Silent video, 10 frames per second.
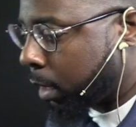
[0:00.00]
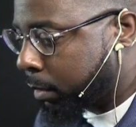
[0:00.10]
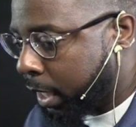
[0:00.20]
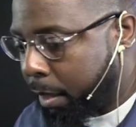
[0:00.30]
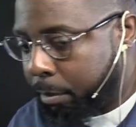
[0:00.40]
You know what
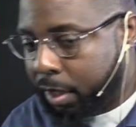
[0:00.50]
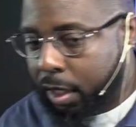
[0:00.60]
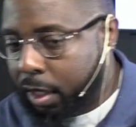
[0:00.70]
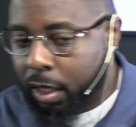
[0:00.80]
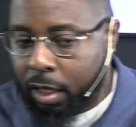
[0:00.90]
I'm saying?
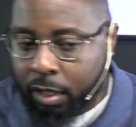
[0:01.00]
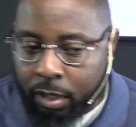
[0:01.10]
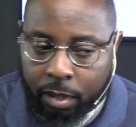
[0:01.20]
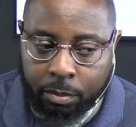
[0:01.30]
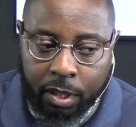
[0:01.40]
But uh,
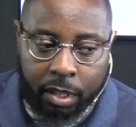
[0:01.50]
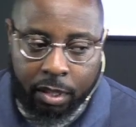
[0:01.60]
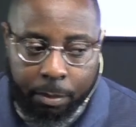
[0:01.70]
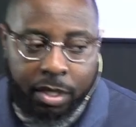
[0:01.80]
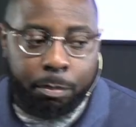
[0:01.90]
you know what I'm saying?
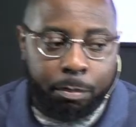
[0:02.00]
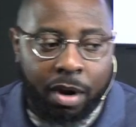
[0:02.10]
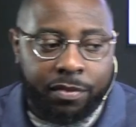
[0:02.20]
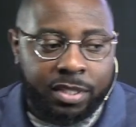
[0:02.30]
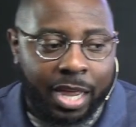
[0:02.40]
Some of these
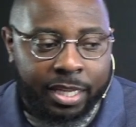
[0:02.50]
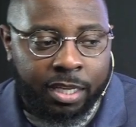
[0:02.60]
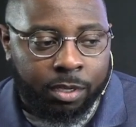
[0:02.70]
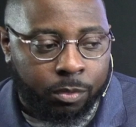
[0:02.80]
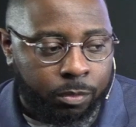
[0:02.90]
prophets got
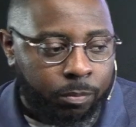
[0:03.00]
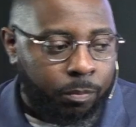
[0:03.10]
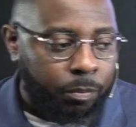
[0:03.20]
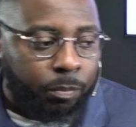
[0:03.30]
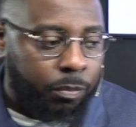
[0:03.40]
killed.
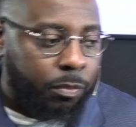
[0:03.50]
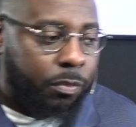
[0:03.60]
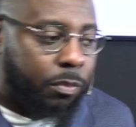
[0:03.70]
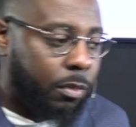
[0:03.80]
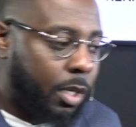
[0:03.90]

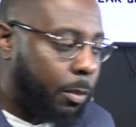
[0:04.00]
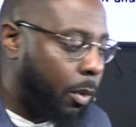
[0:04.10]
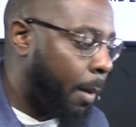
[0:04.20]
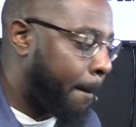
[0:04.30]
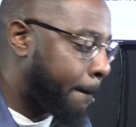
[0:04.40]
Keep
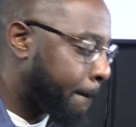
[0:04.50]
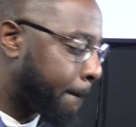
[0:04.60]
going.